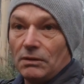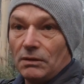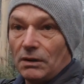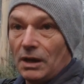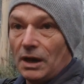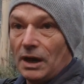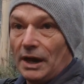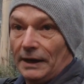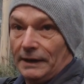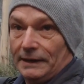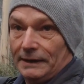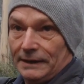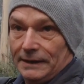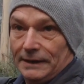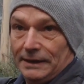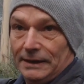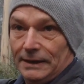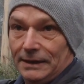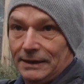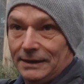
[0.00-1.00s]
Right,
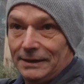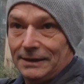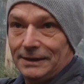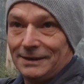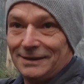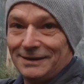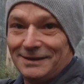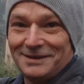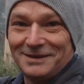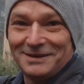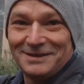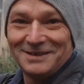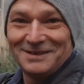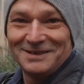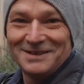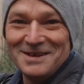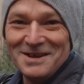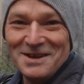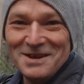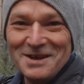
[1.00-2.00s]

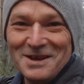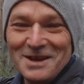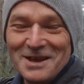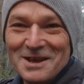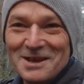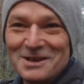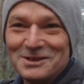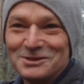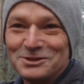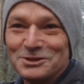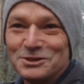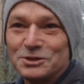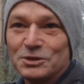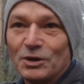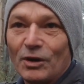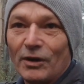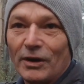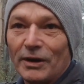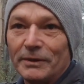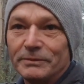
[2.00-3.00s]
it's
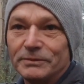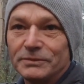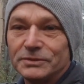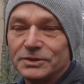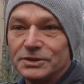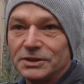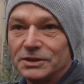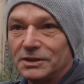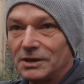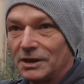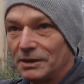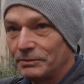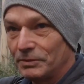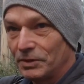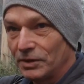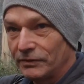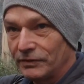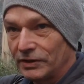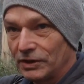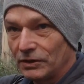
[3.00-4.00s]
time to get
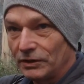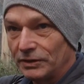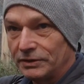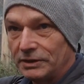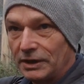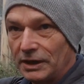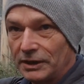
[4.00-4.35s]
moving on.